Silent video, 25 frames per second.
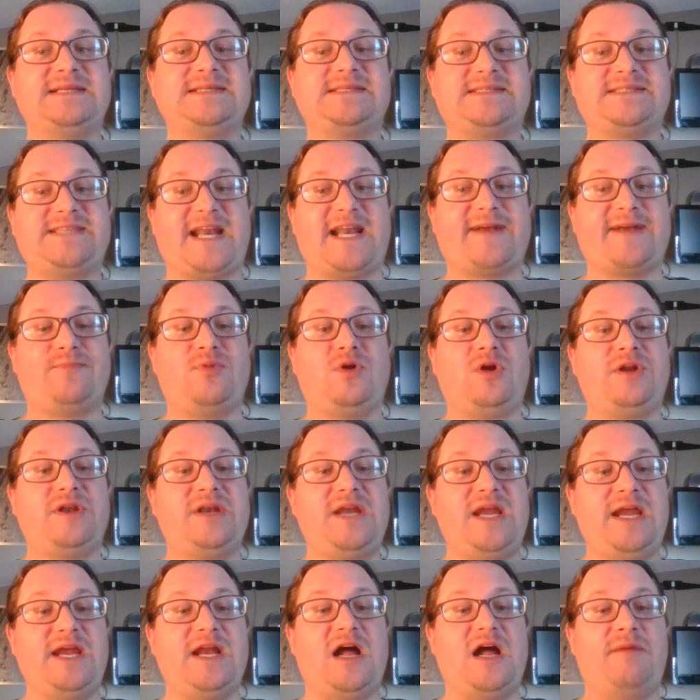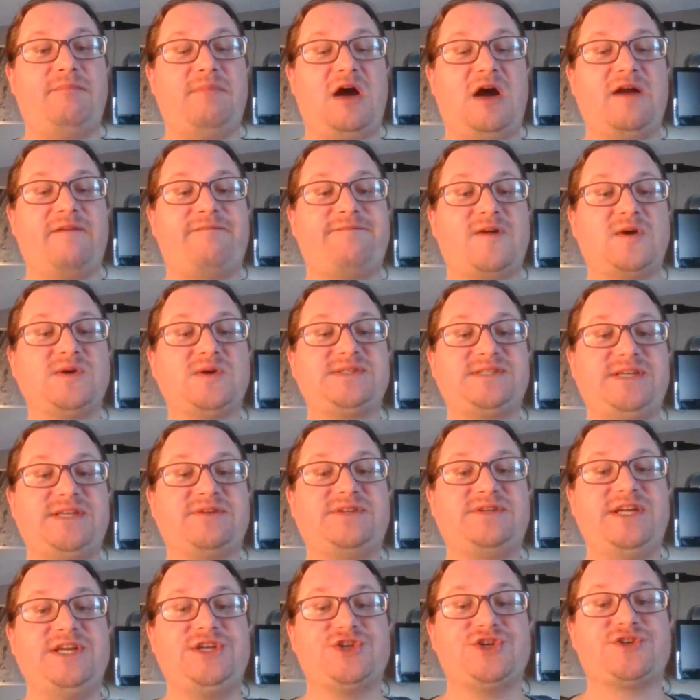a considerable need among
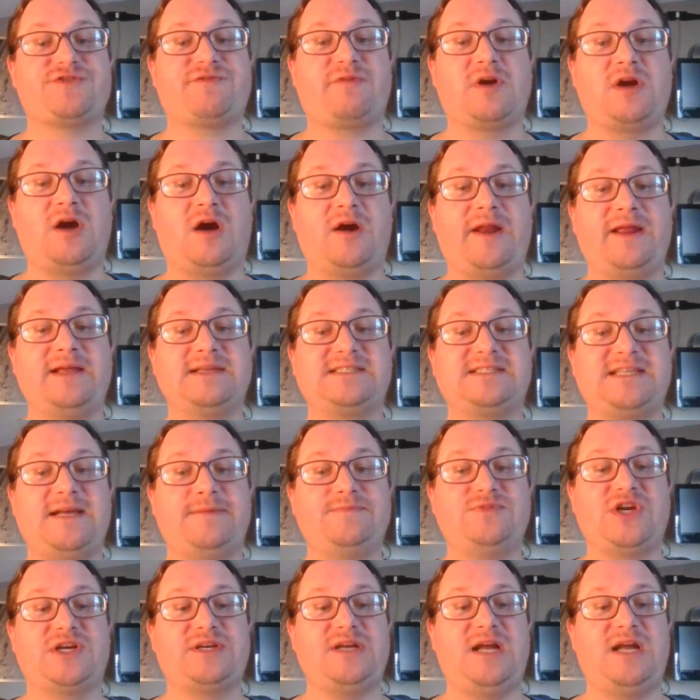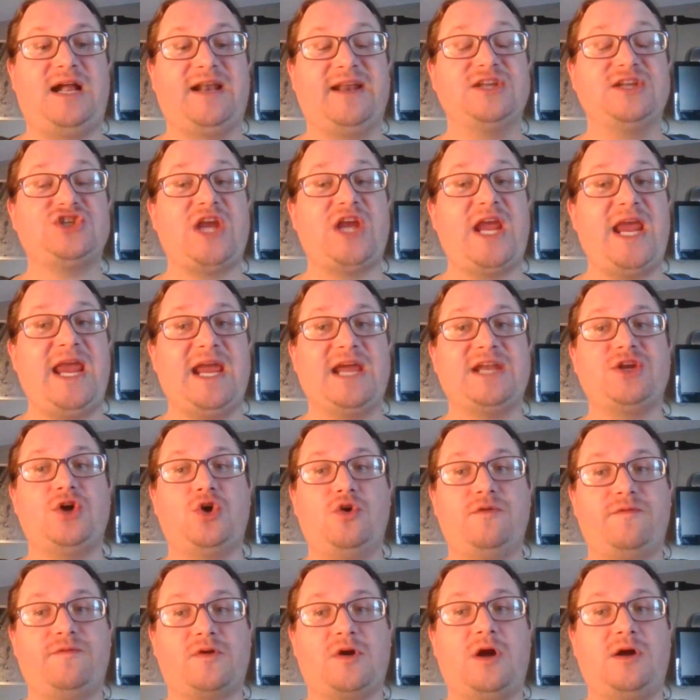first-year teachers regarding subject knowledge and
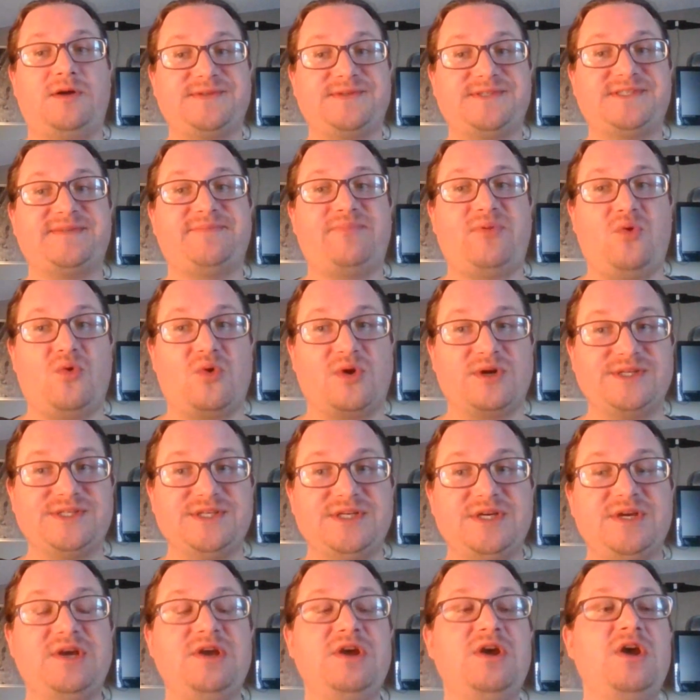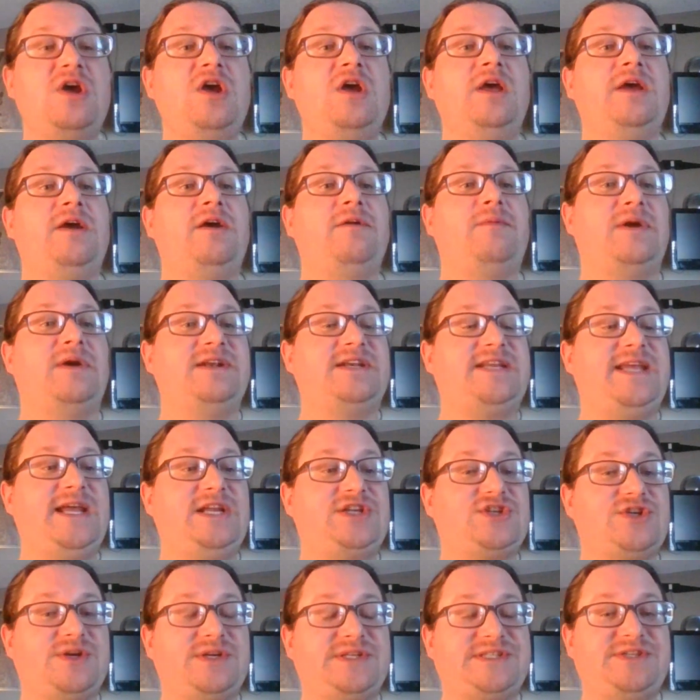overall support. When
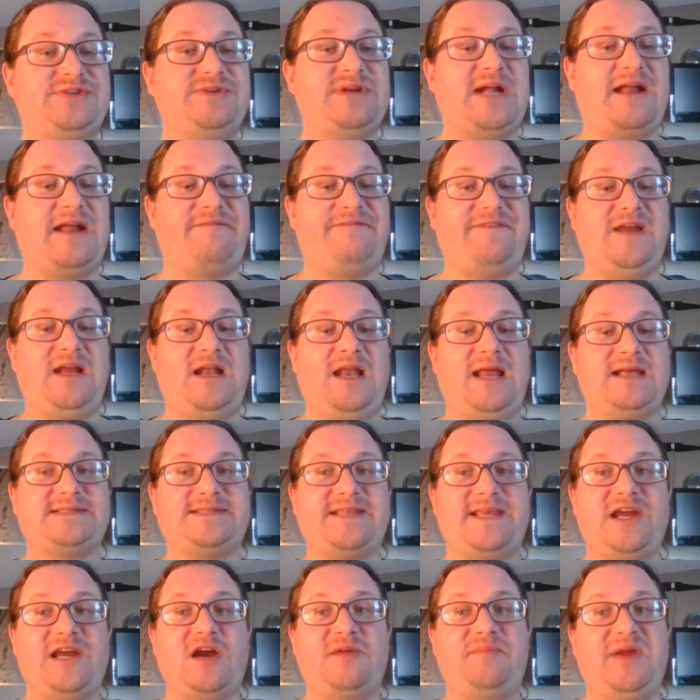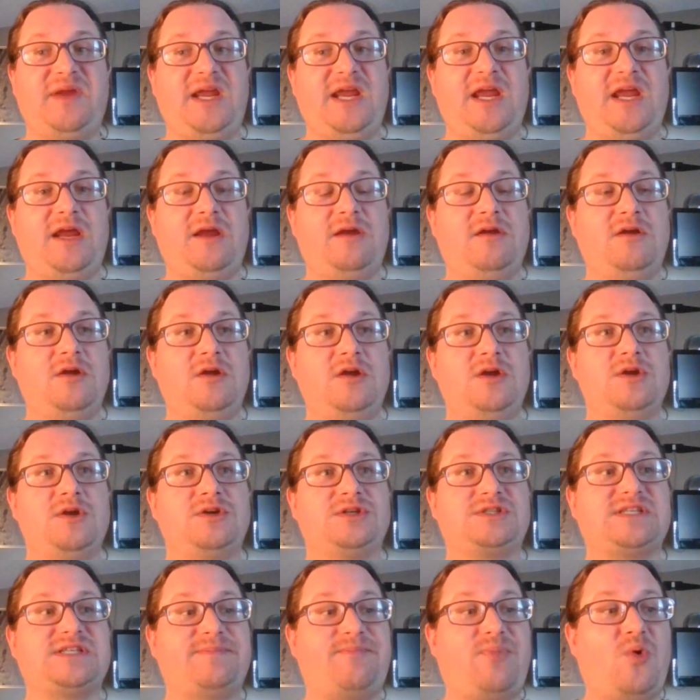teachers do not feel as they are being
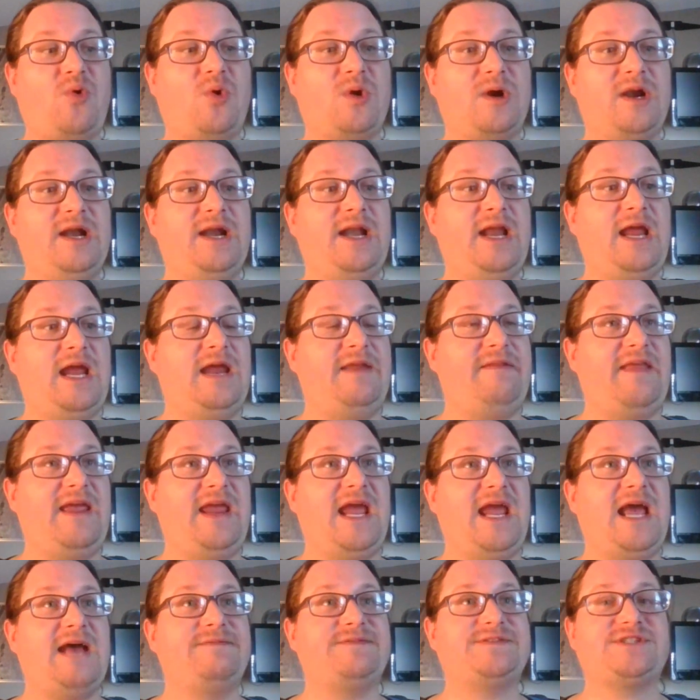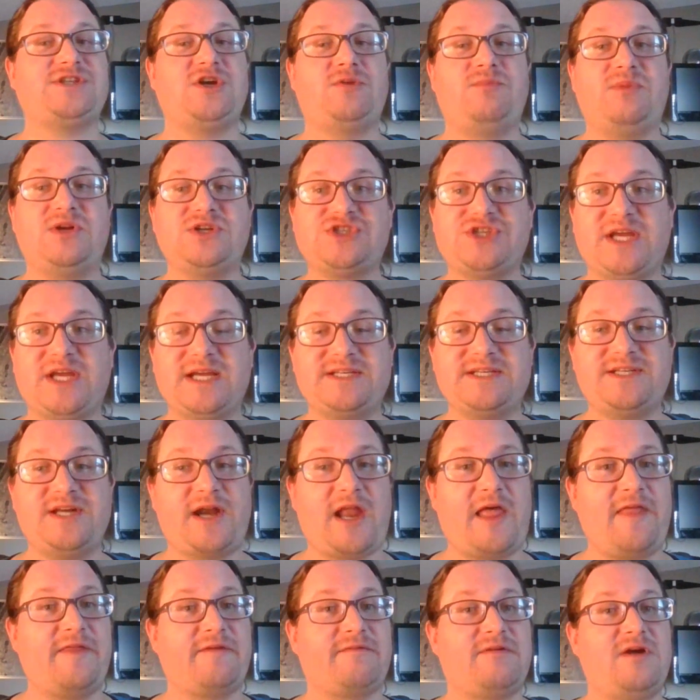supported and they have so much to get
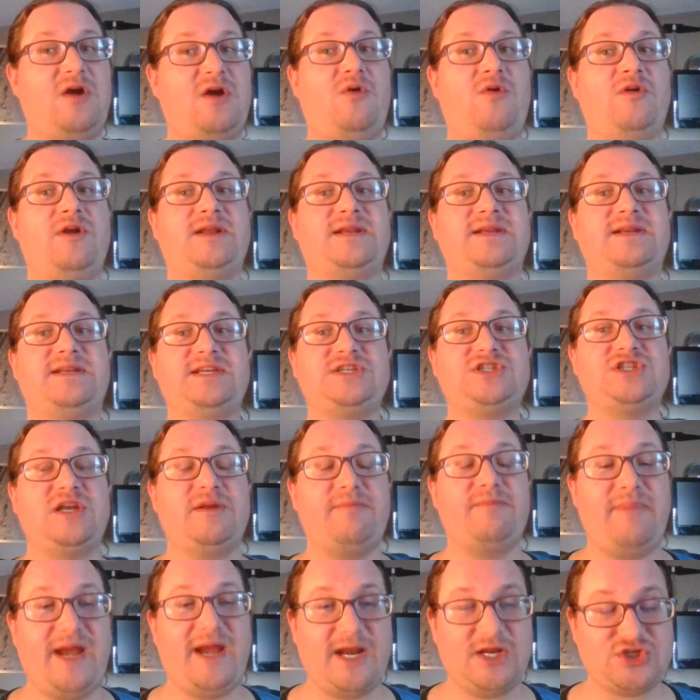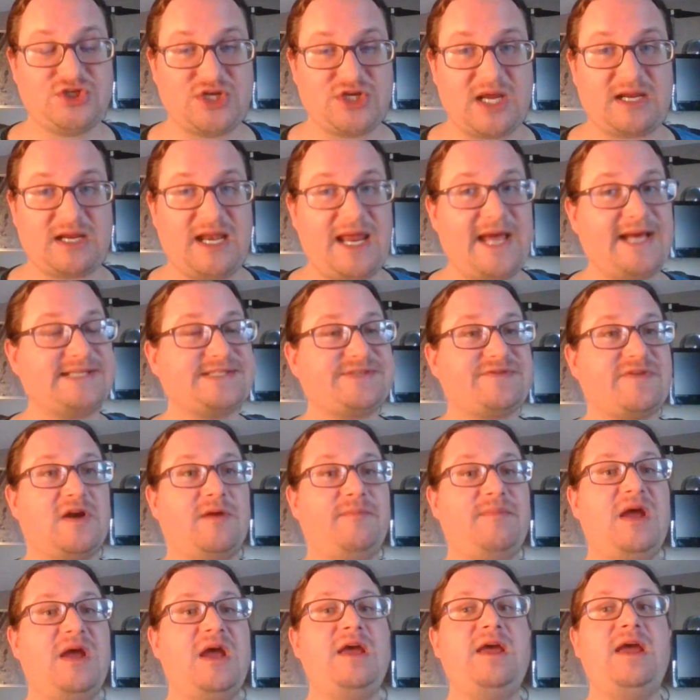done on their own in addition to managing a
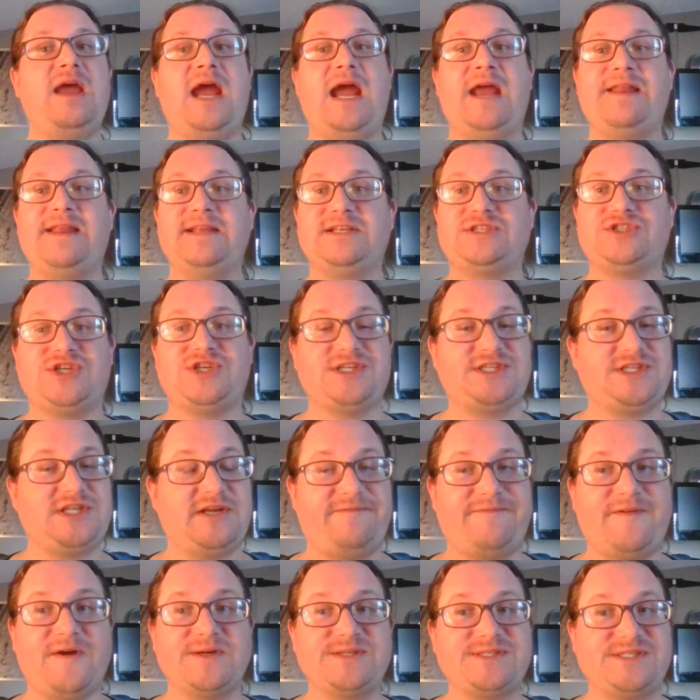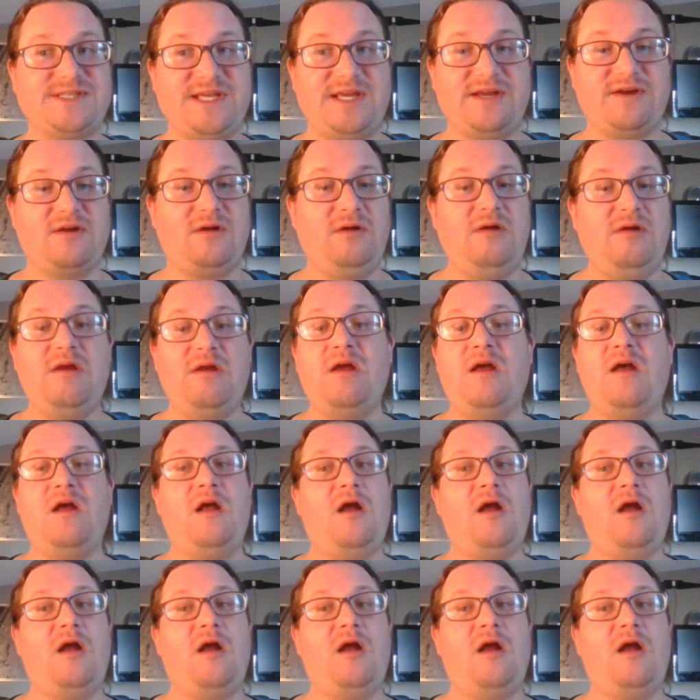classroom, and it's just their first year,